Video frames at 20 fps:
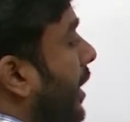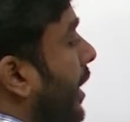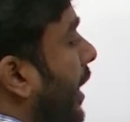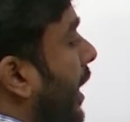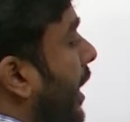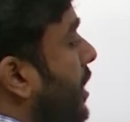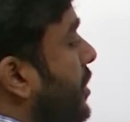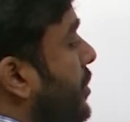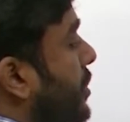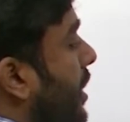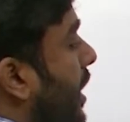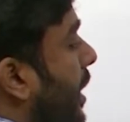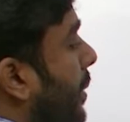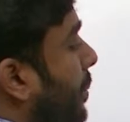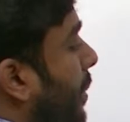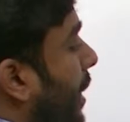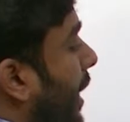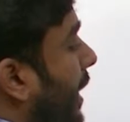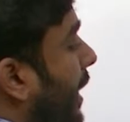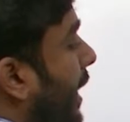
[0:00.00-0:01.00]
Nj
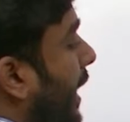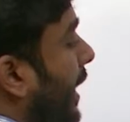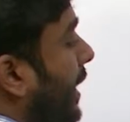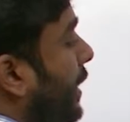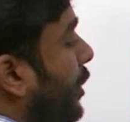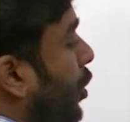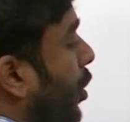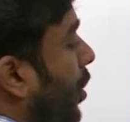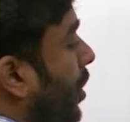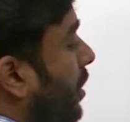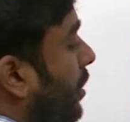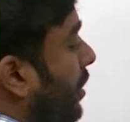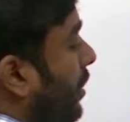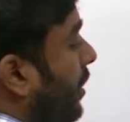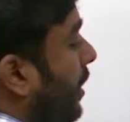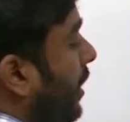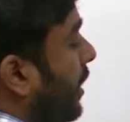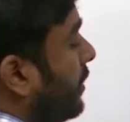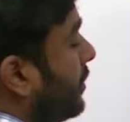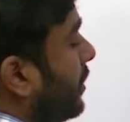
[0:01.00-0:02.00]
by n naught
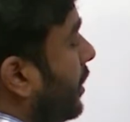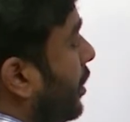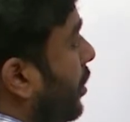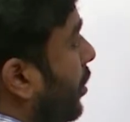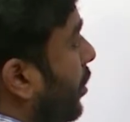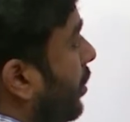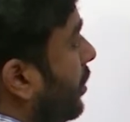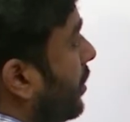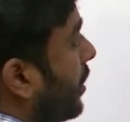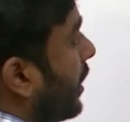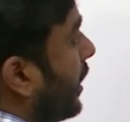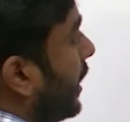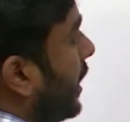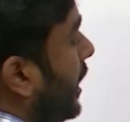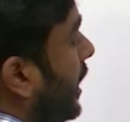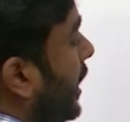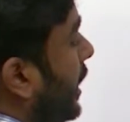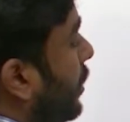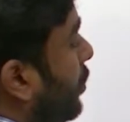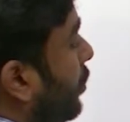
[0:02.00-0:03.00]
is equal to
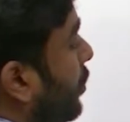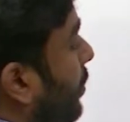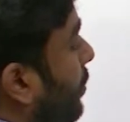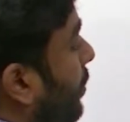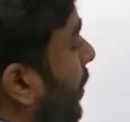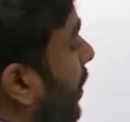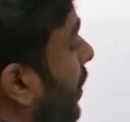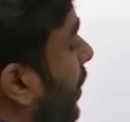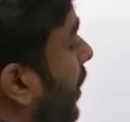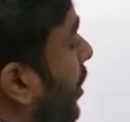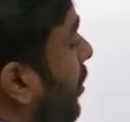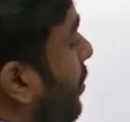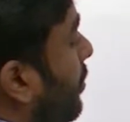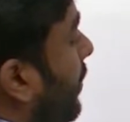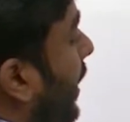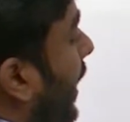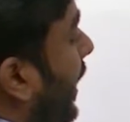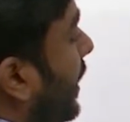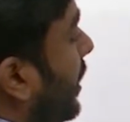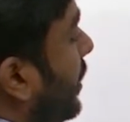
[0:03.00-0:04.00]
e to the power of
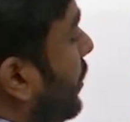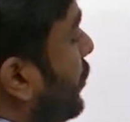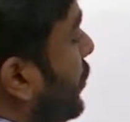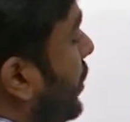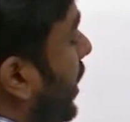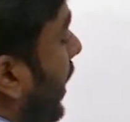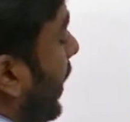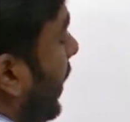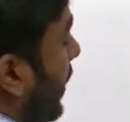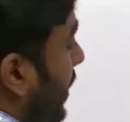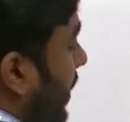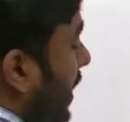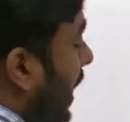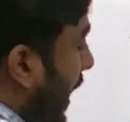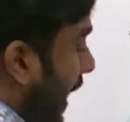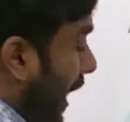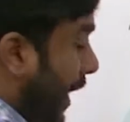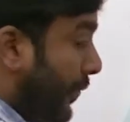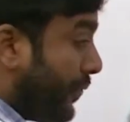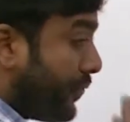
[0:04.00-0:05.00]
minus j.
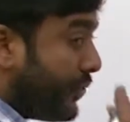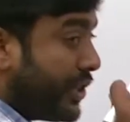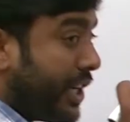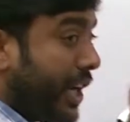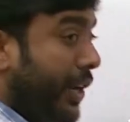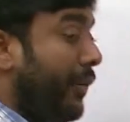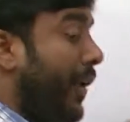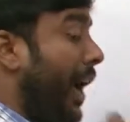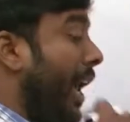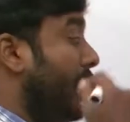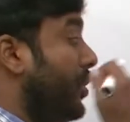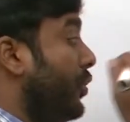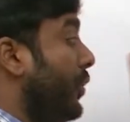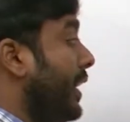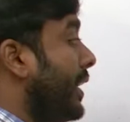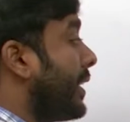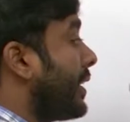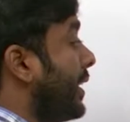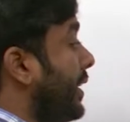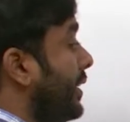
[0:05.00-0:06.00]
If j value
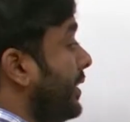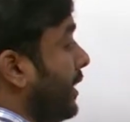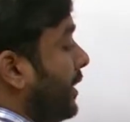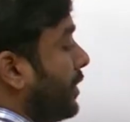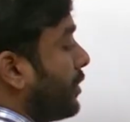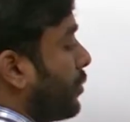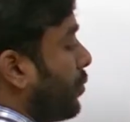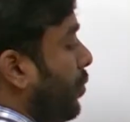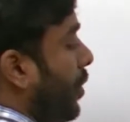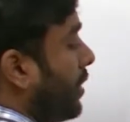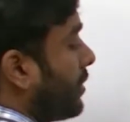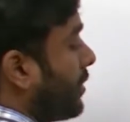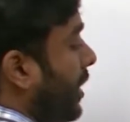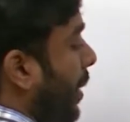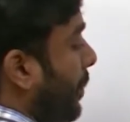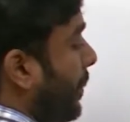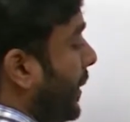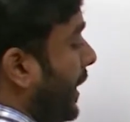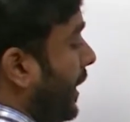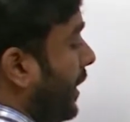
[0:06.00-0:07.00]
increases, what's
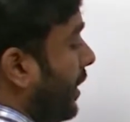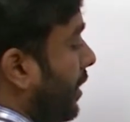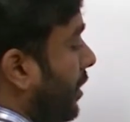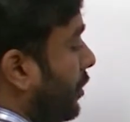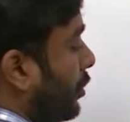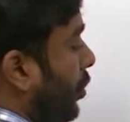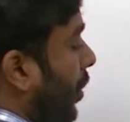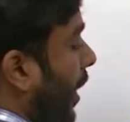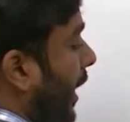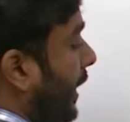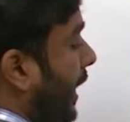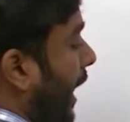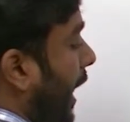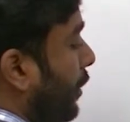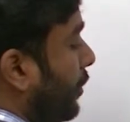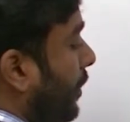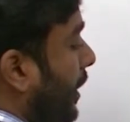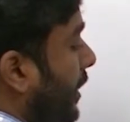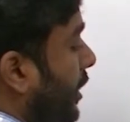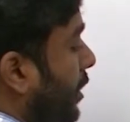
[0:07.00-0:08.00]
happening? So I
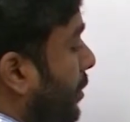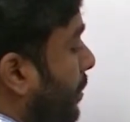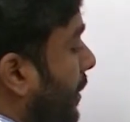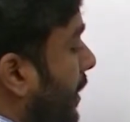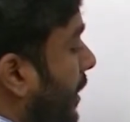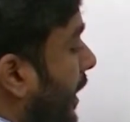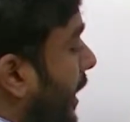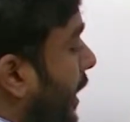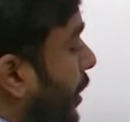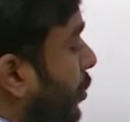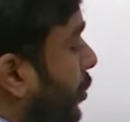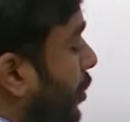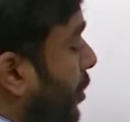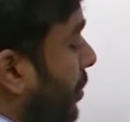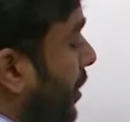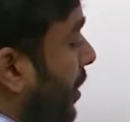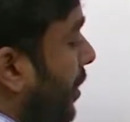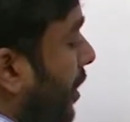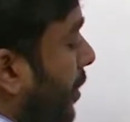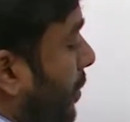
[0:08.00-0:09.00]
calculated per e to the
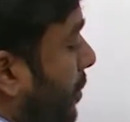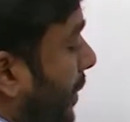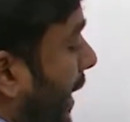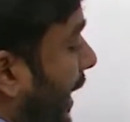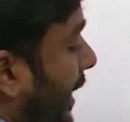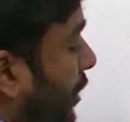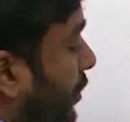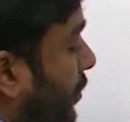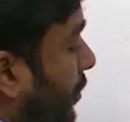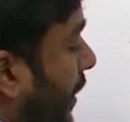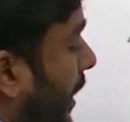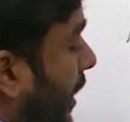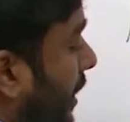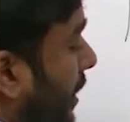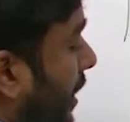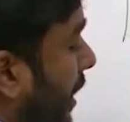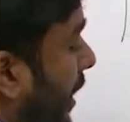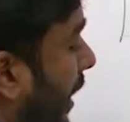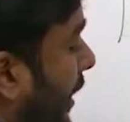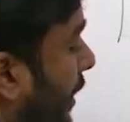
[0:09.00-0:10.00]
power of minus 5,
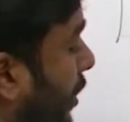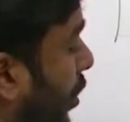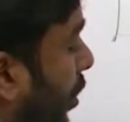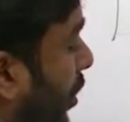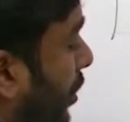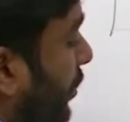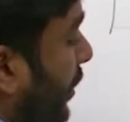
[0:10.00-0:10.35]
that I got